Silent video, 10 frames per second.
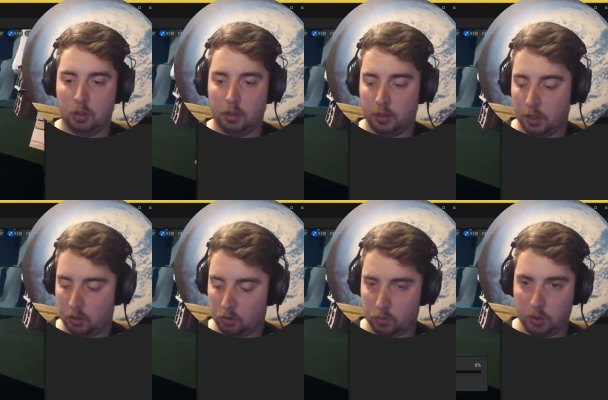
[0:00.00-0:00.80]
Yeah,
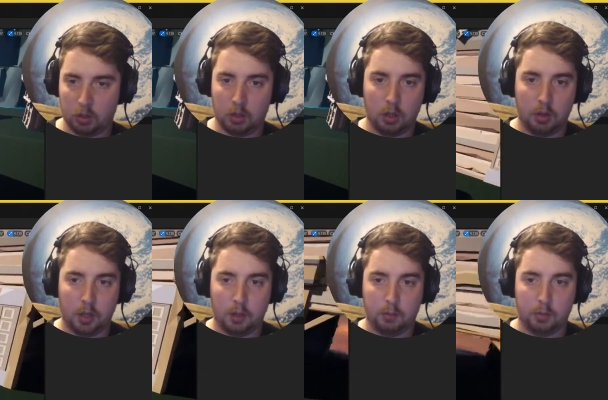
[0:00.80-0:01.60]
sweet. And then
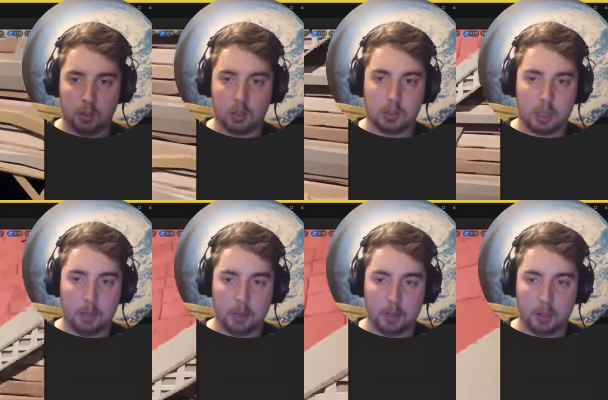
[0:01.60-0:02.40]
I've already got a table
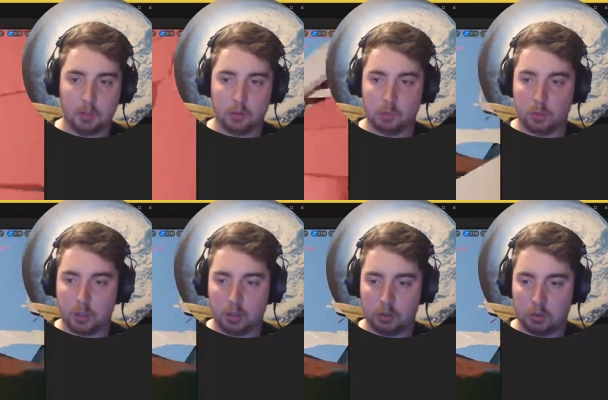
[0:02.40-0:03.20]
out here
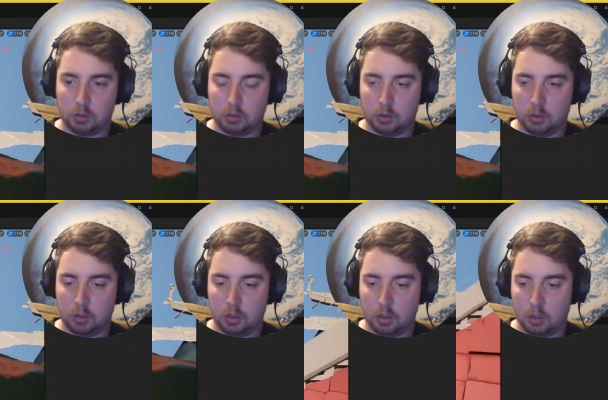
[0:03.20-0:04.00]
somewhere.
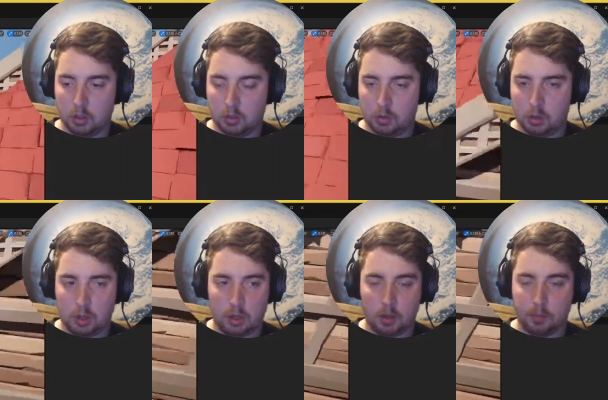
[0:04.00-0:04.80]

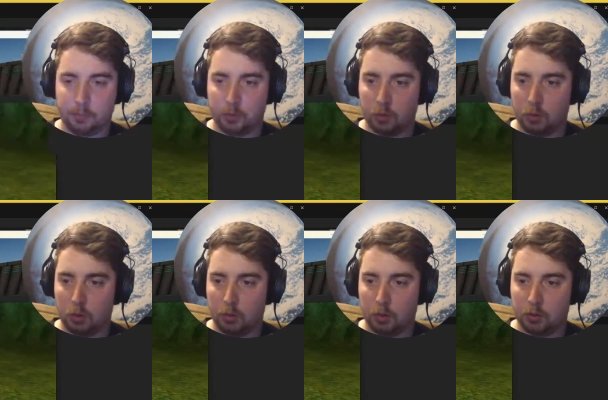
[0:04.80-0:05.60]
Or
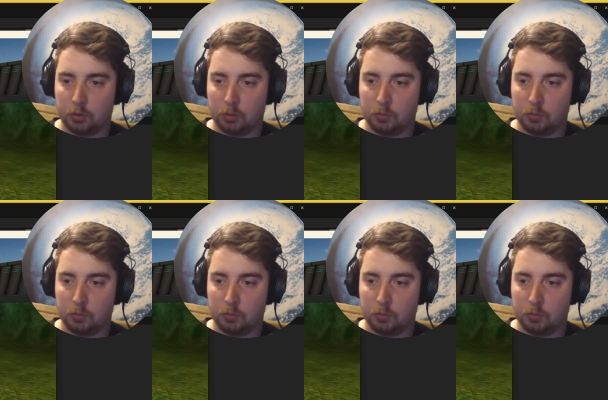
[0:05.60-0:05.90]
I've got some